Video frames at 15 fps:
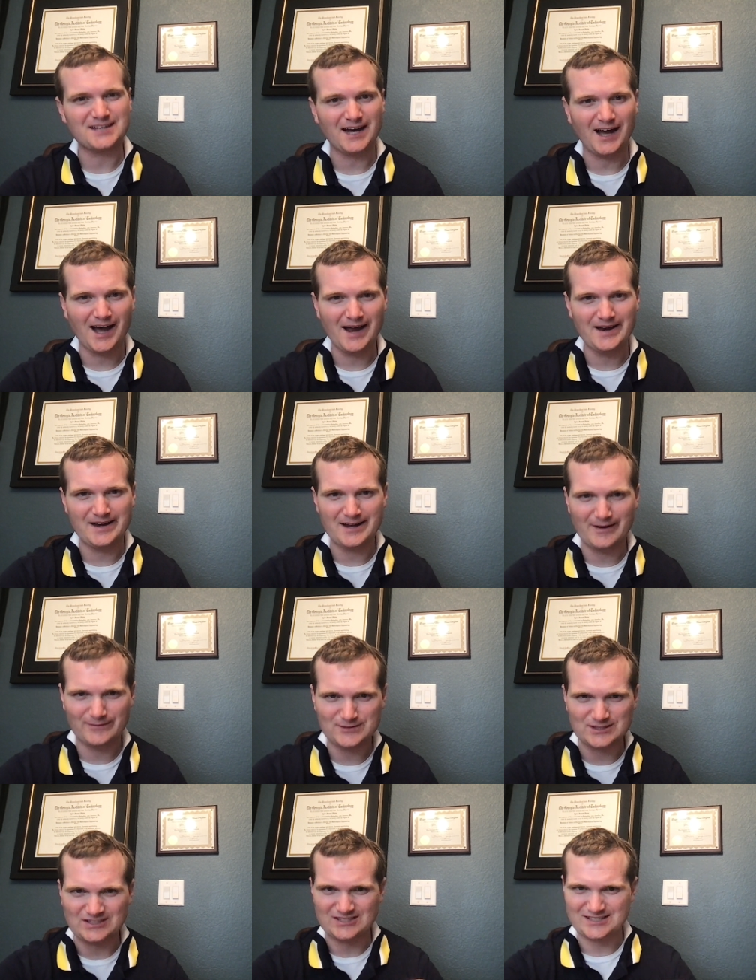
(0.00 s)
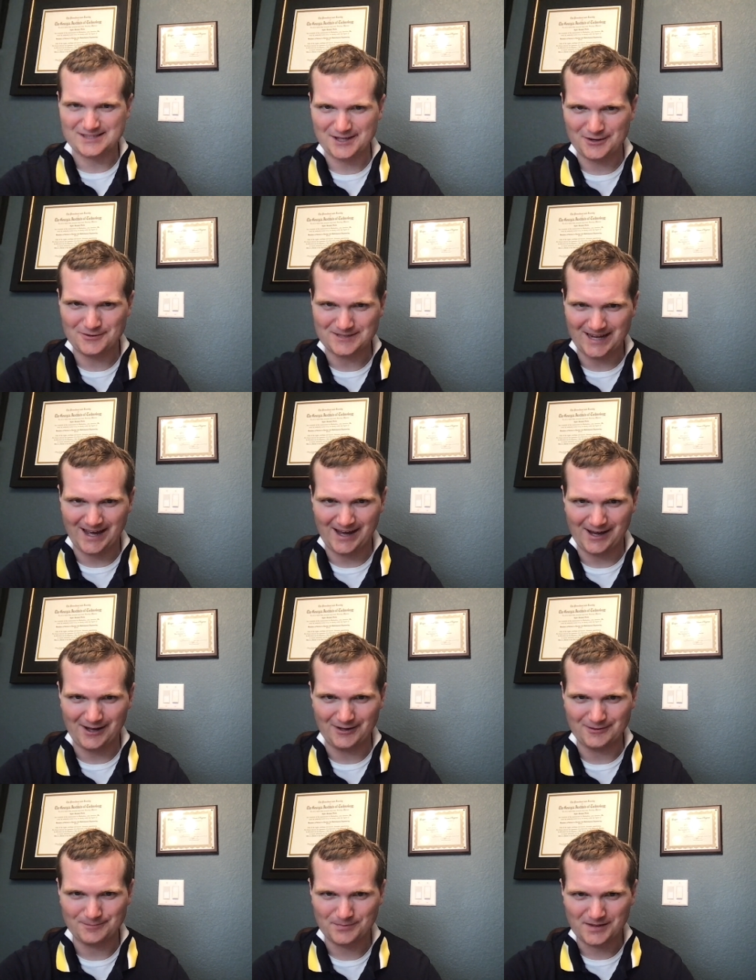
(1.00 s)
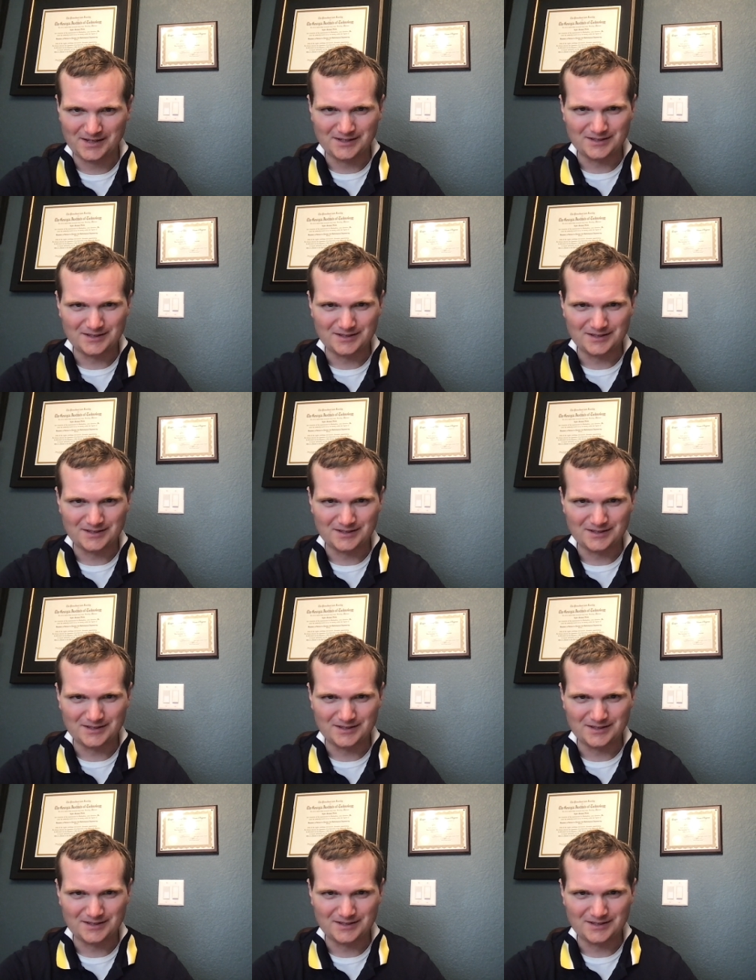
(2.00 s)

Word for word: kind enough to slow down